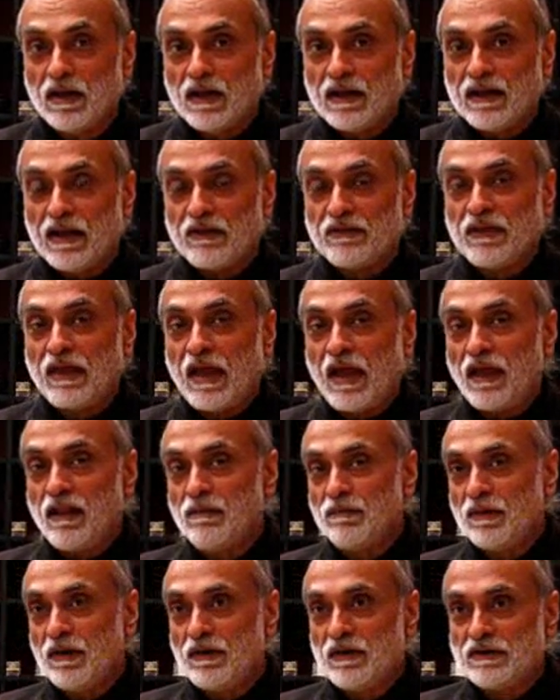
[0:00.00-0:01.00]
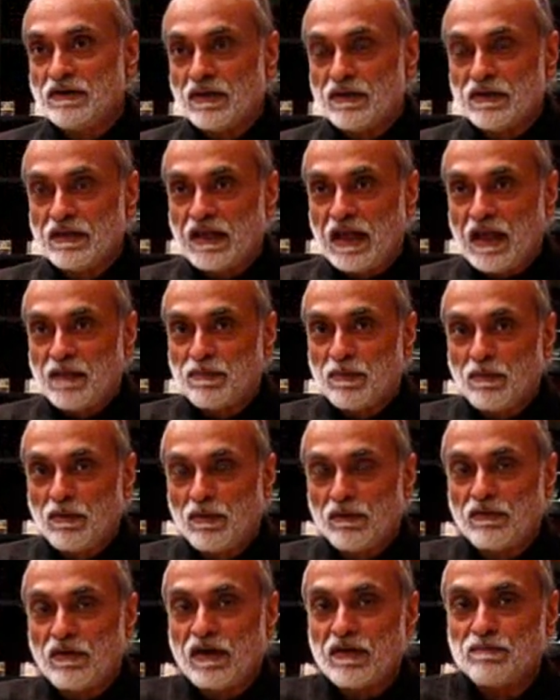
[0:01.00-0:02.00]
Now the elbow is only capable
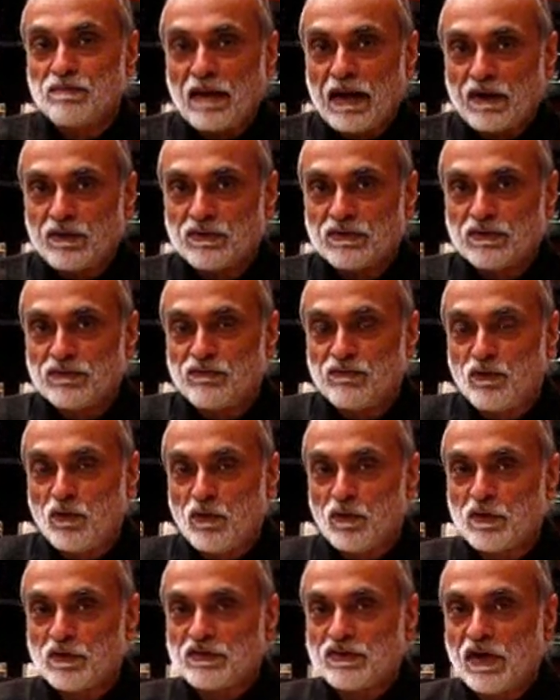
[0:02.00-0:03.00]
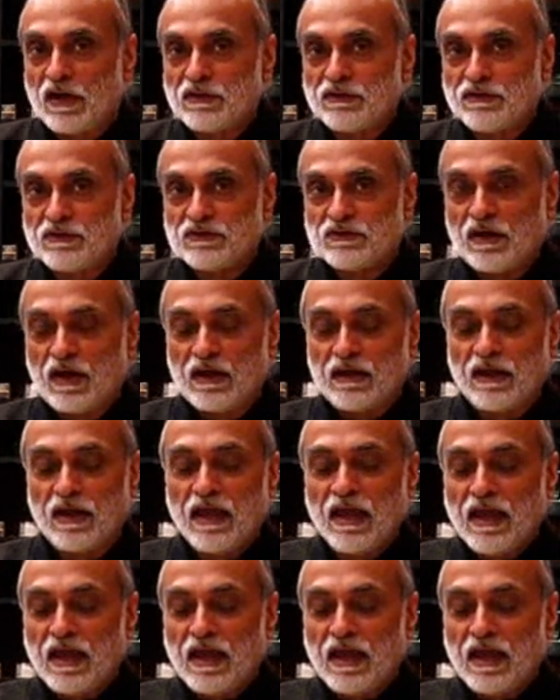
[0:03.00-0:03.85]
of going backwards and forwards or side to side.